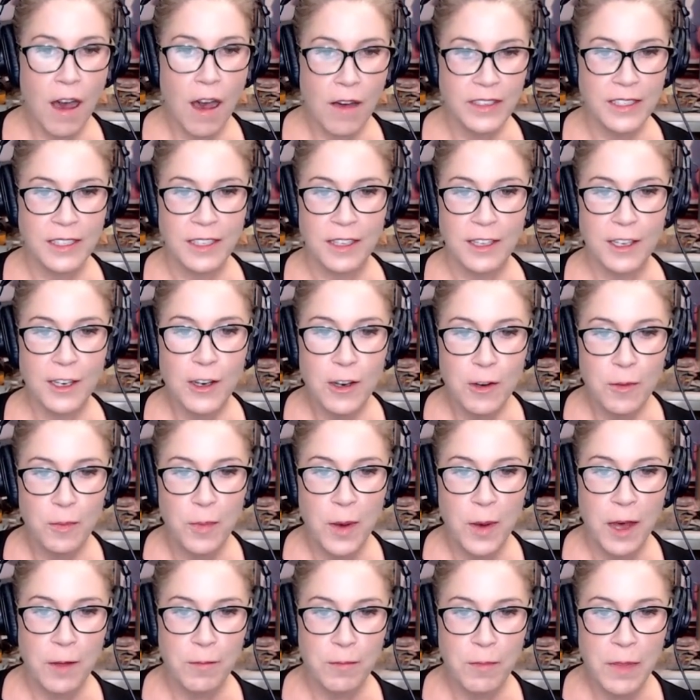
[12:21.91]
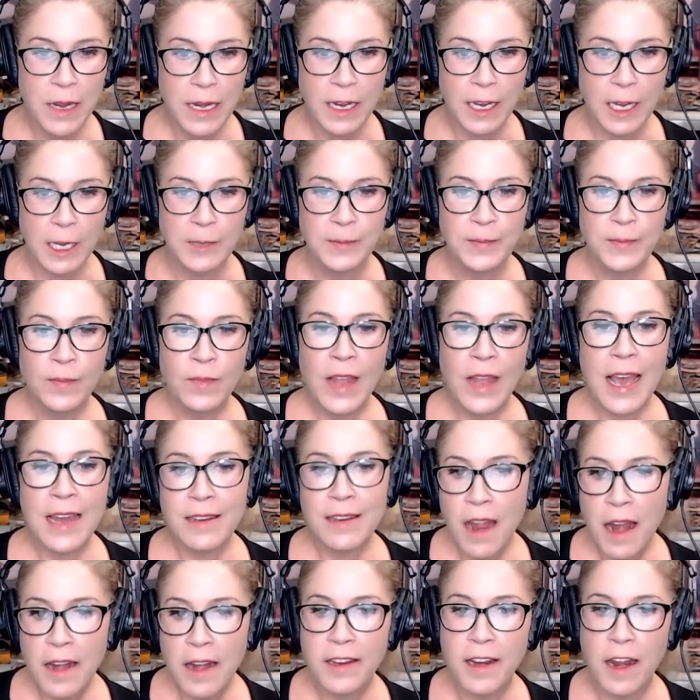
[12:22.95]
Obviously, the HomePod Mini
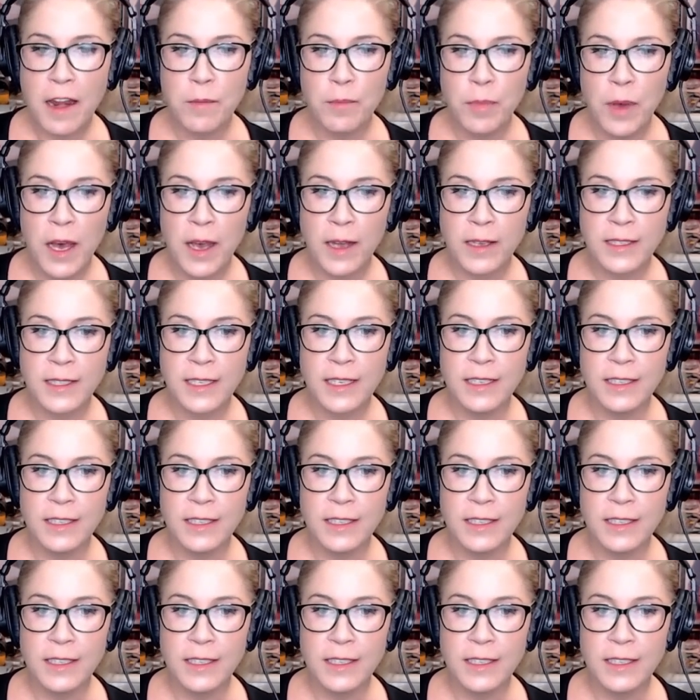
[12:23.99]
at 99 bucks